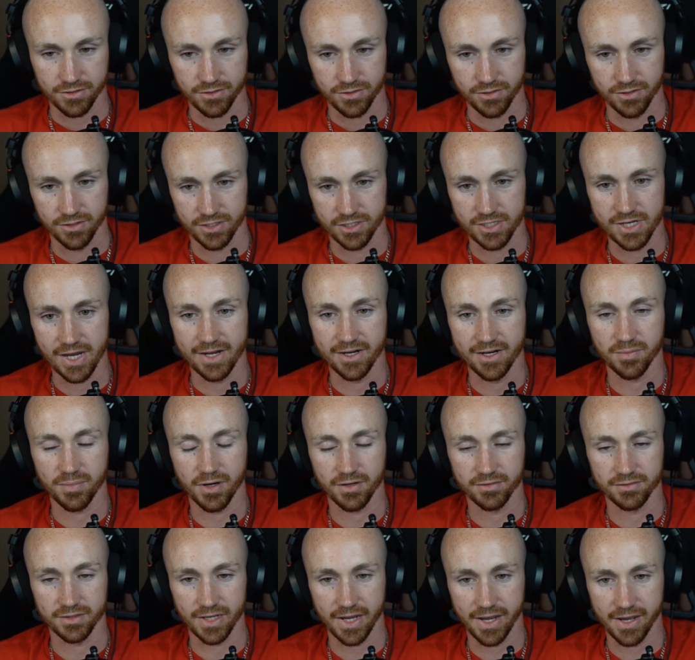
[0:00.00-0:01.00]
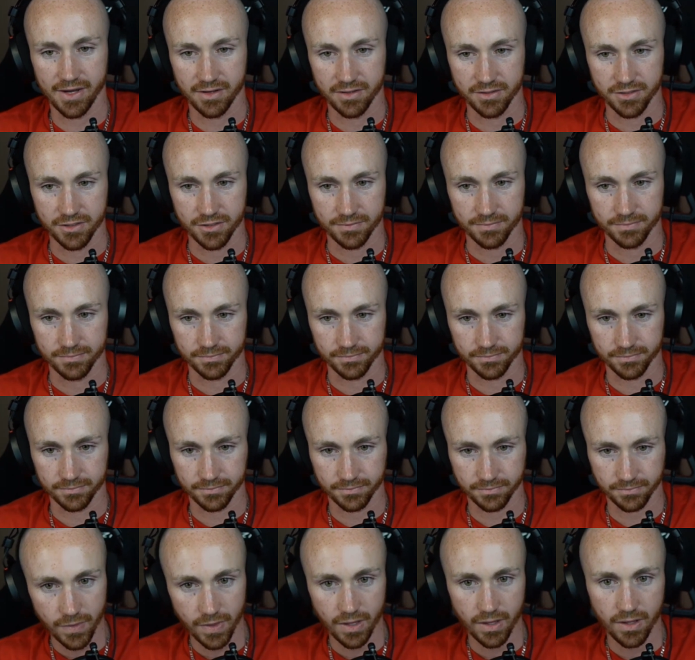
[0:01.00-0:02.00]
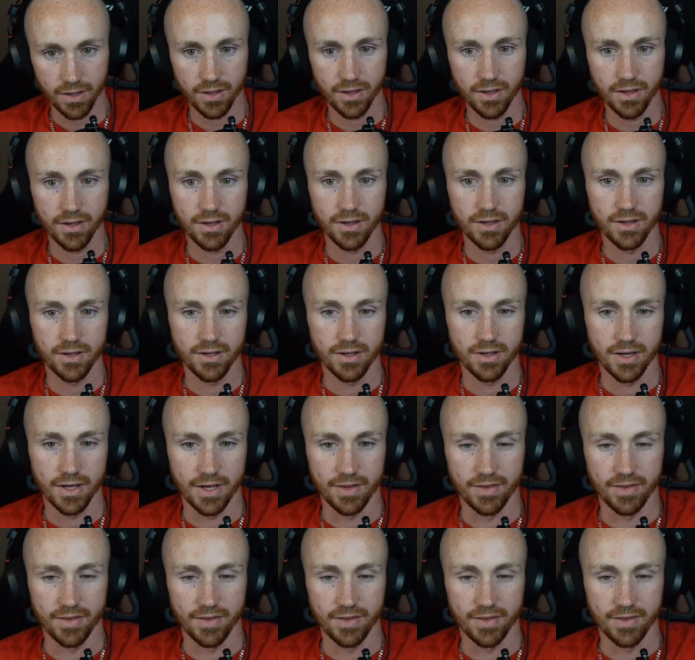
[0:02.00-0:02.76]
or stand up off the couch. And